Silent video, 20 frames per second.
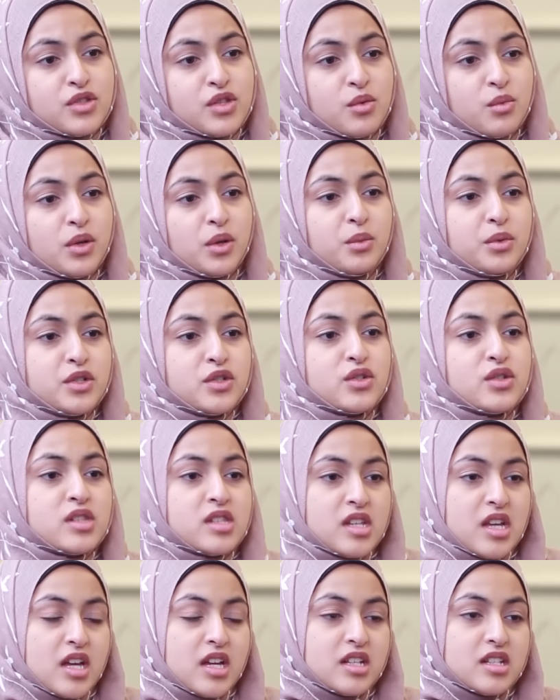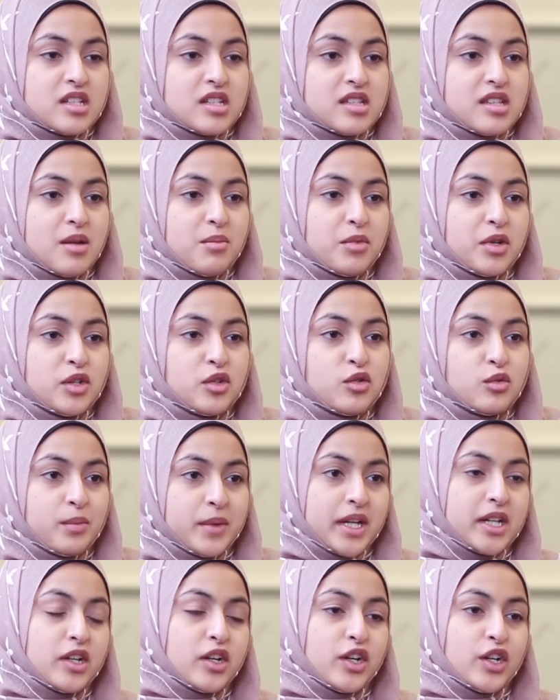what would you say to someone who
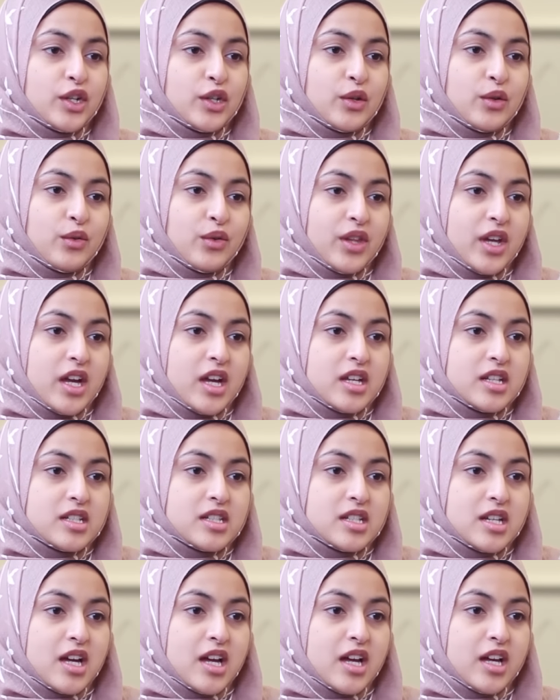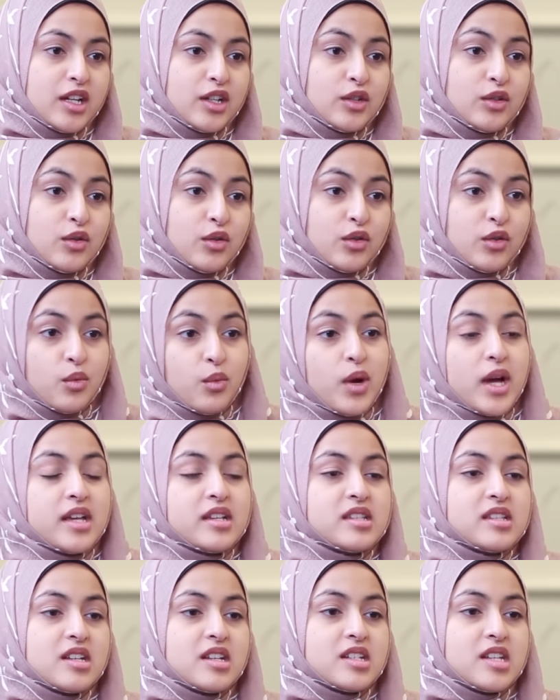might argue that the
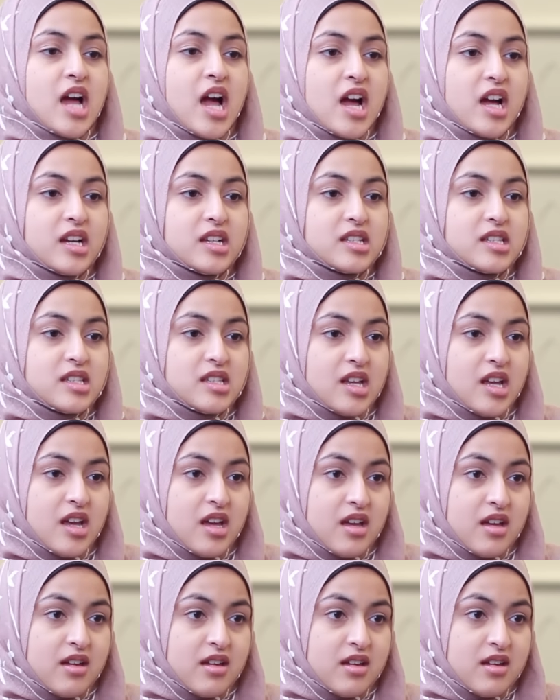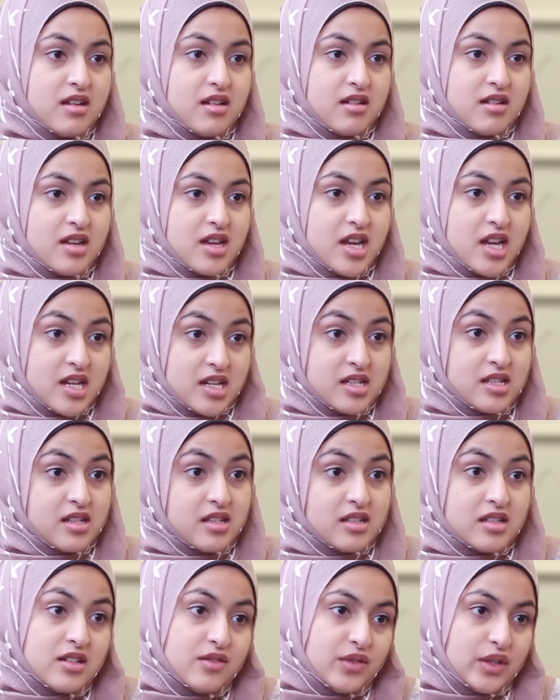West attacks
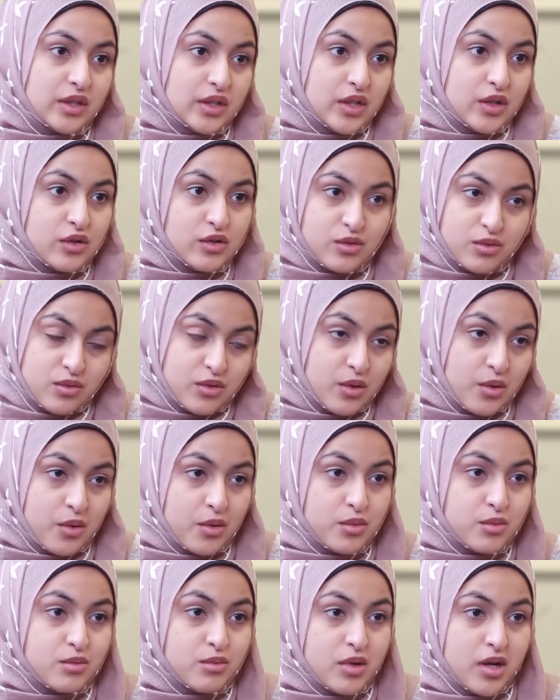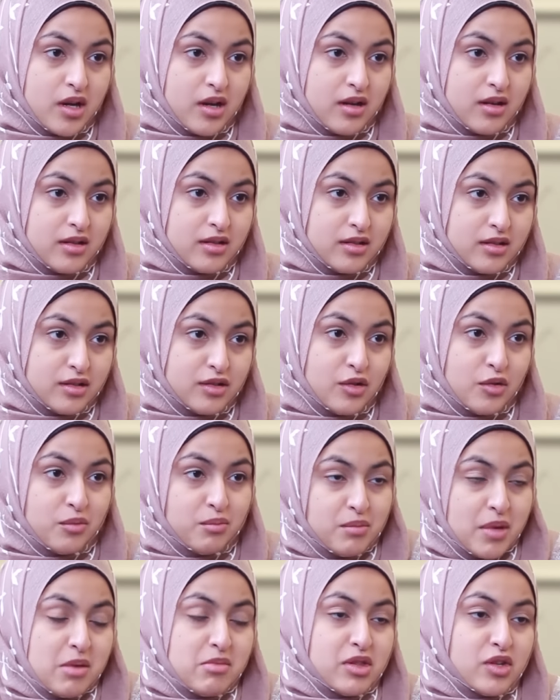innocent civilians through their own,
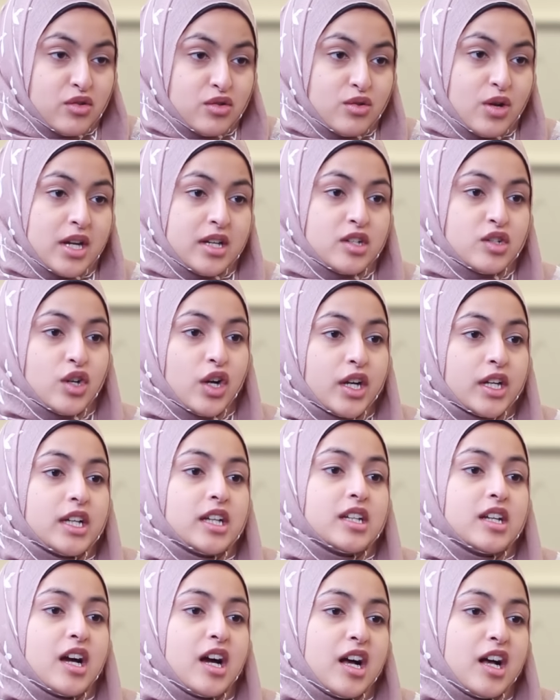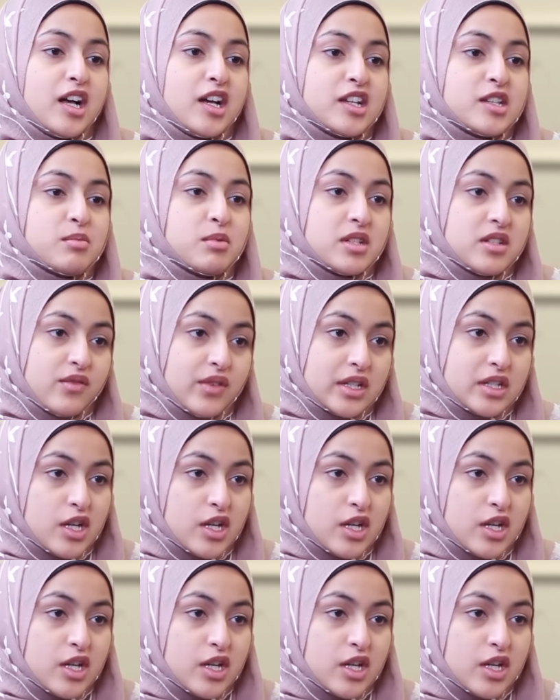maybe they're trying to target a specific